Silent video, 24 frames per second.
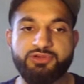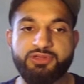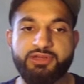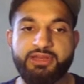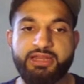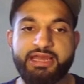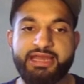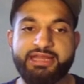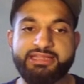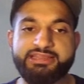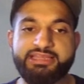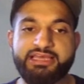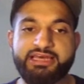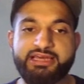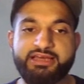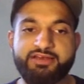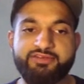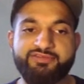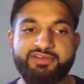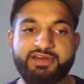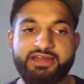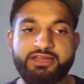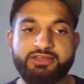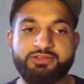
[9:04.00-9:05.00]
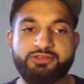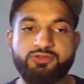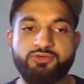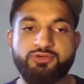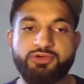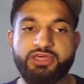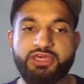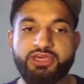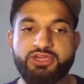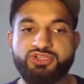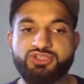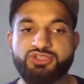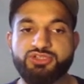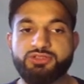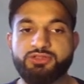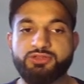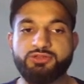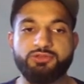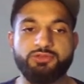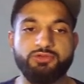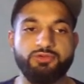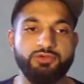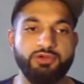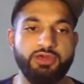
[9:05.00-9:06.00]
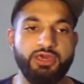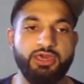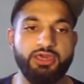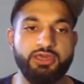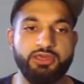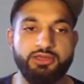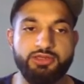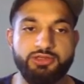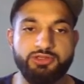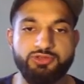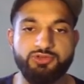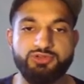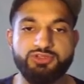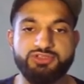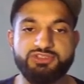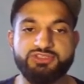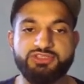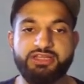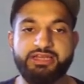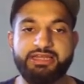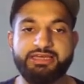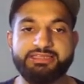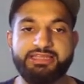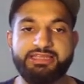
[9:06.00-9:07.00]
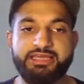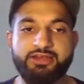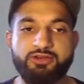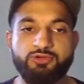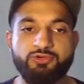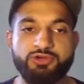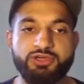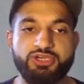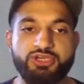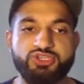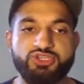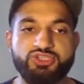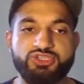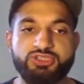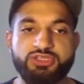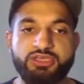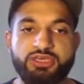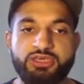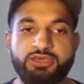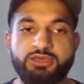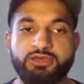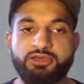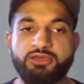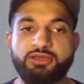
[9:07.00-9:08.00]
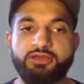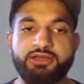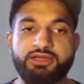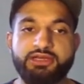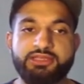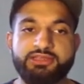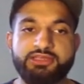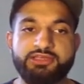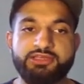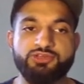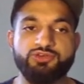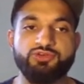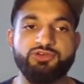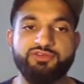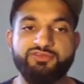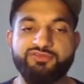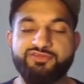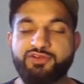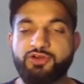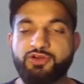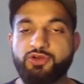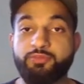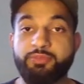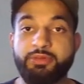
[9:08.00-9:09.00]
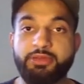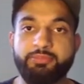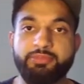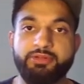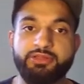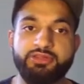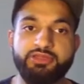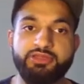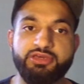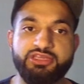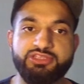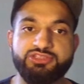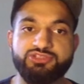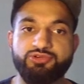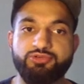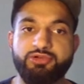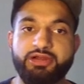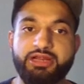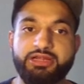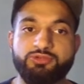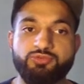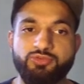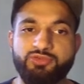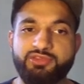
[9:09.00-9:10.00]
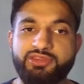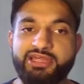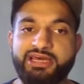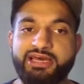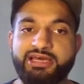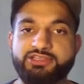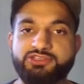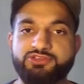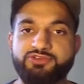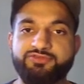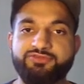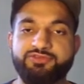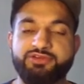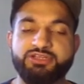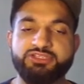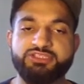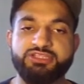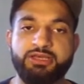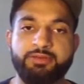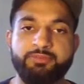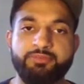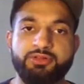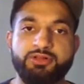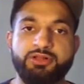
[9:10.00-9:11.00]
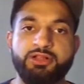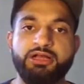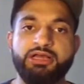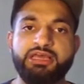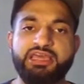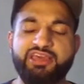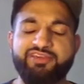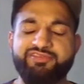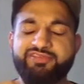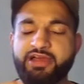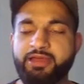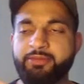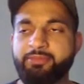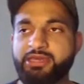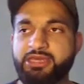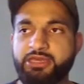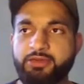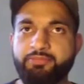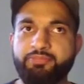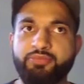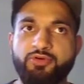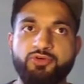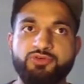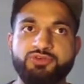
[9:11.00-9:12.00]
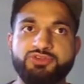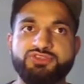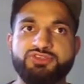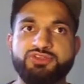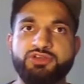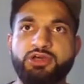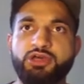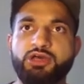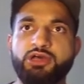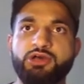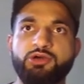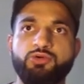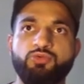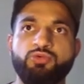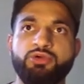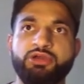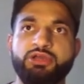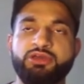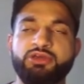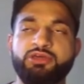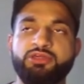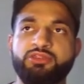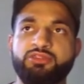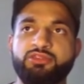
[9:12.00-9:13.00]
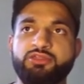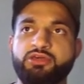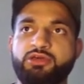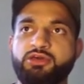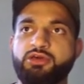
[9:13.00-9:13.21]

can add that valid location. Okay, you just select that location here, and then you can follow people that interact with that. So, for example, if I make a post with,